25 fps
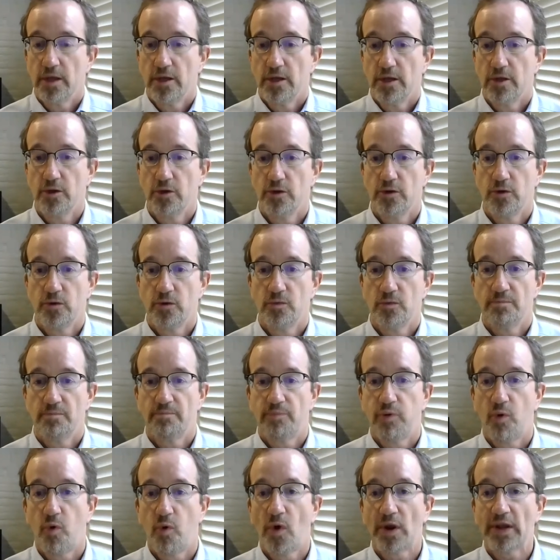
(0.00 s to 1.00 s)
who
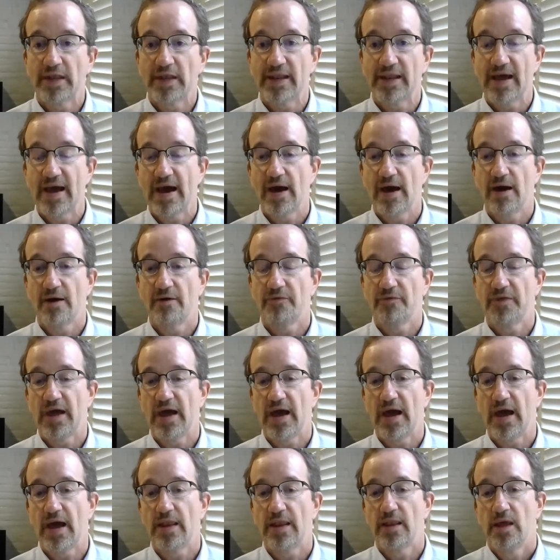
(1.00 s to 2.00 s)
pointed out
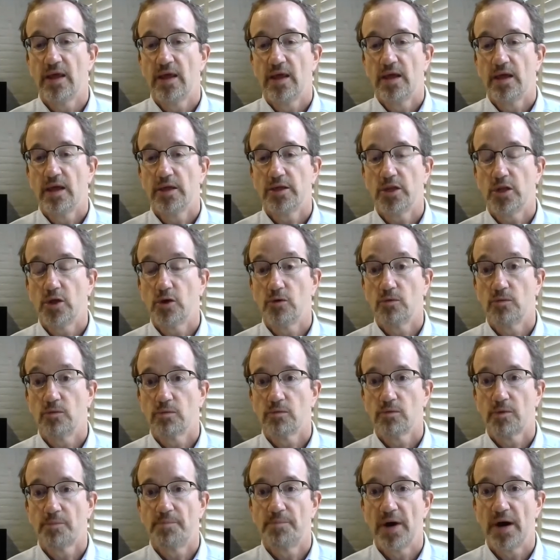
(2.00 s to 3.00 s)
that
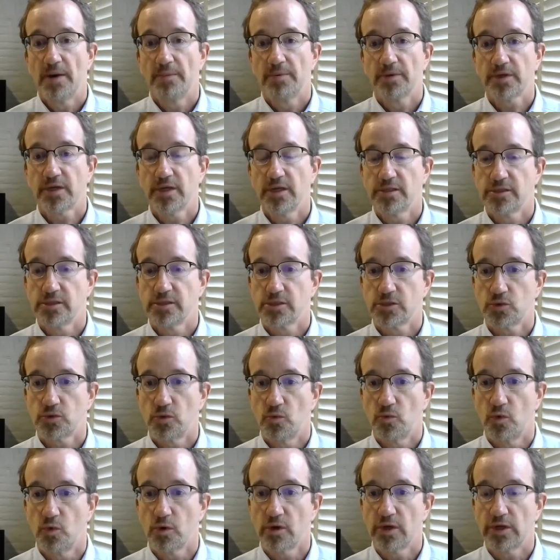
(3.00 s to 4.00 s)
Republicans
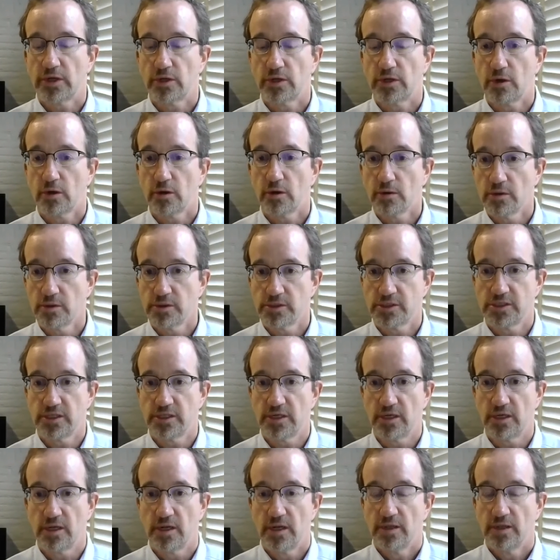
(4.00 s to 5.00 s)
were
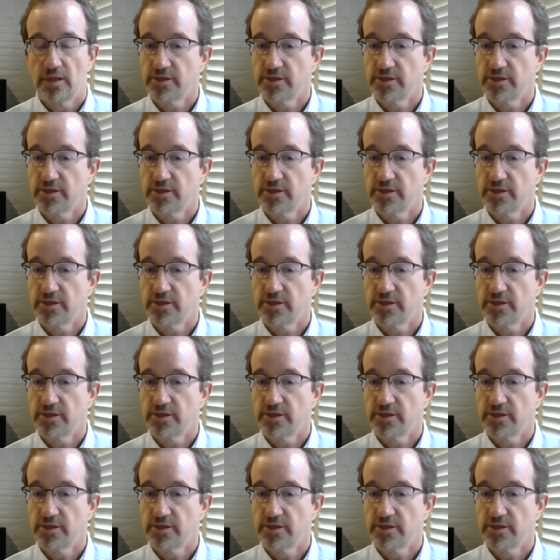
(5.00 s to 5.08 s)
encouraging.